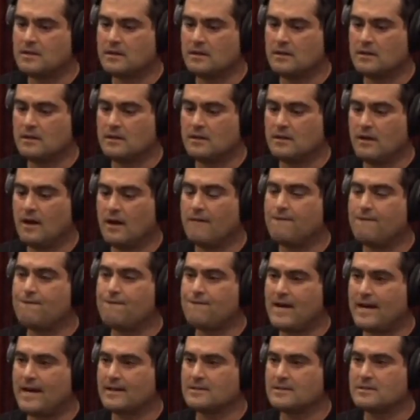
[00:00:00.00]

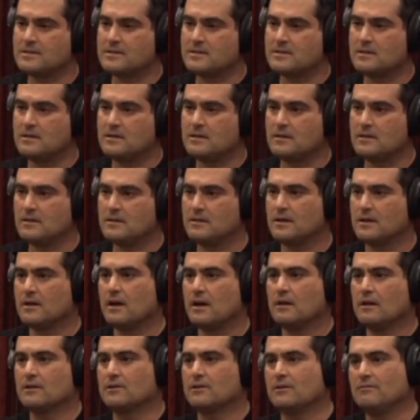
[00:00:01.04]
affects the
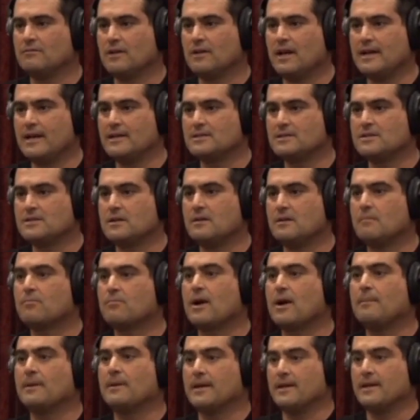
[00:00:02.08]
color of light's
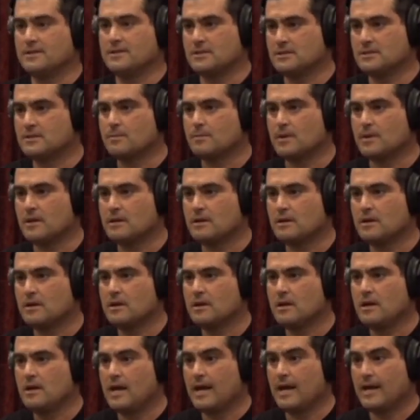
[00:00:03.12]
propagation speed
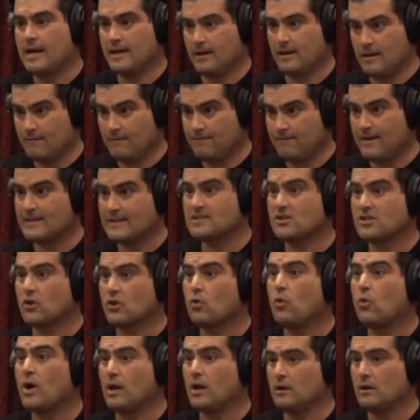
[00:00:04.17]
and it affects the
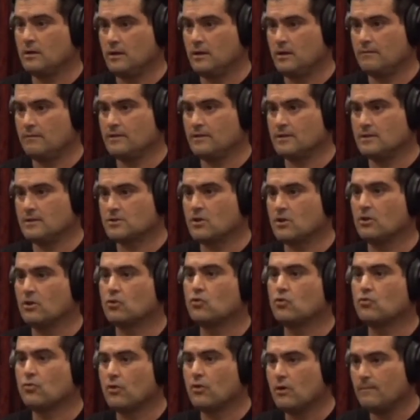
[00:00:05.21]
quality of it. It's called
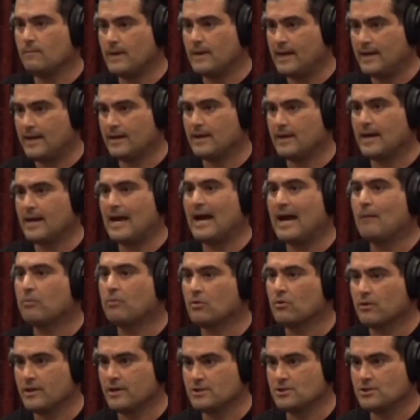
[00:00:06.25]
chromatic
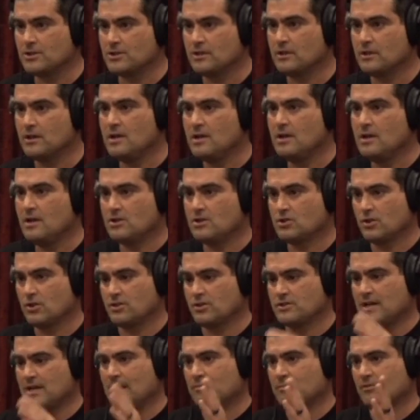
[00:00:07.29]
aberration. Mm. So there's hmm.
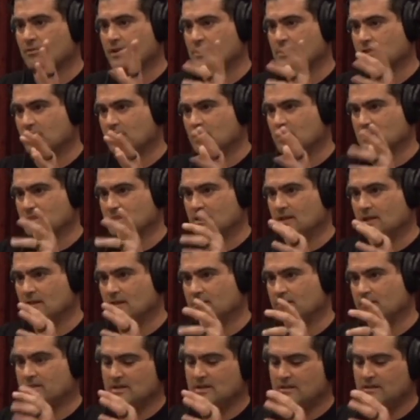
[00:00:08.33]
aberration because of the
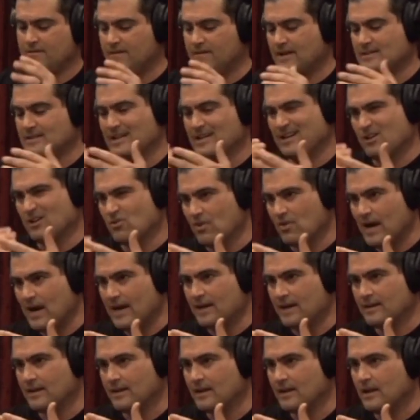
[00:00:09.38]
defects, like a crack in the
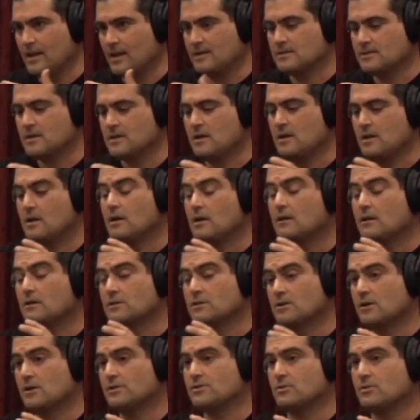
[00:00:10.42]
glass. There's
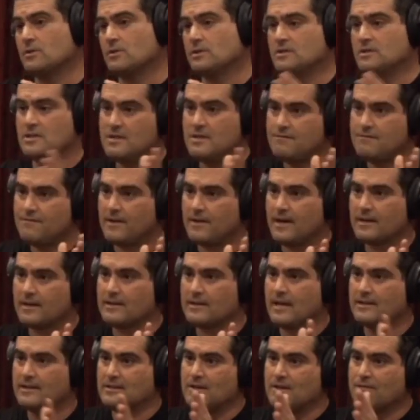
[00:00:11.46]
also a defect that
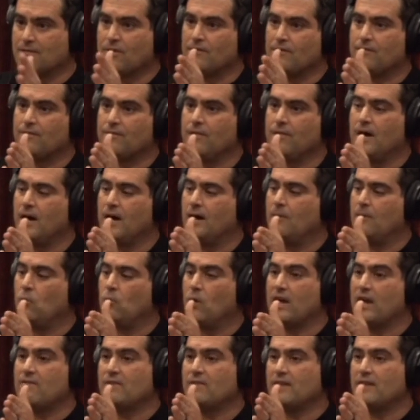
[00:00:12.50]
different um,
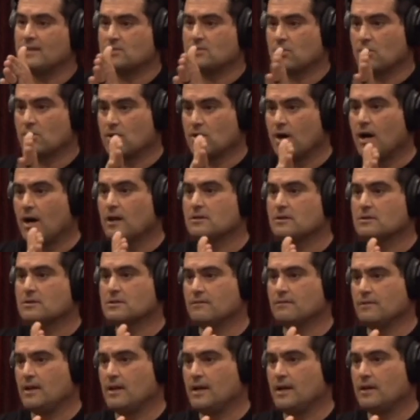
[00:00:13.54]
wavelengths or colors of
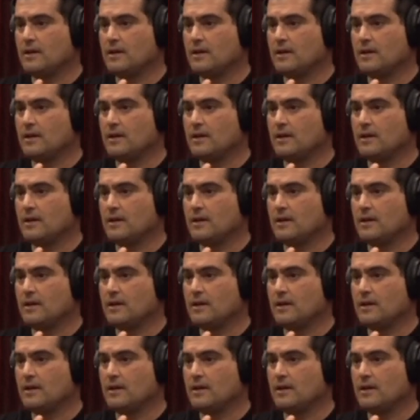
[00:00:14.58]
light